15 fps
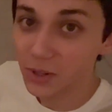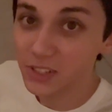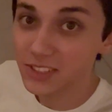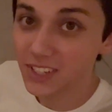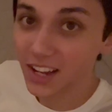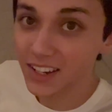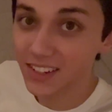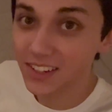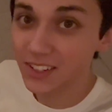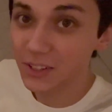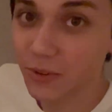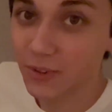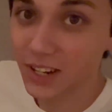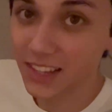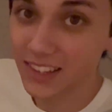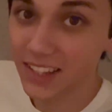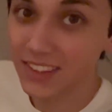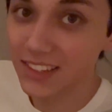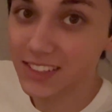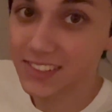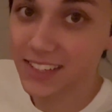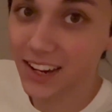excited when I laid
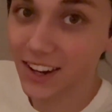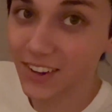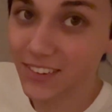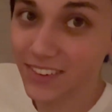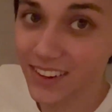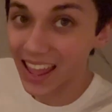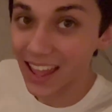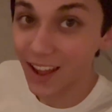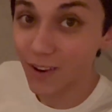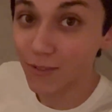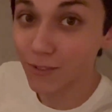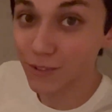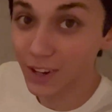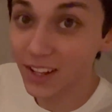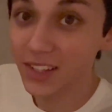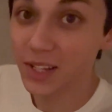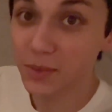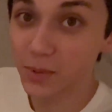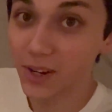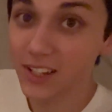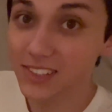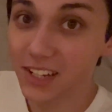this down. It really
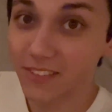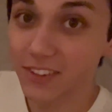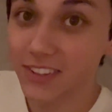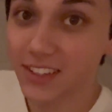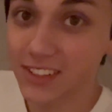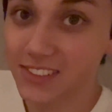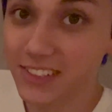brings everything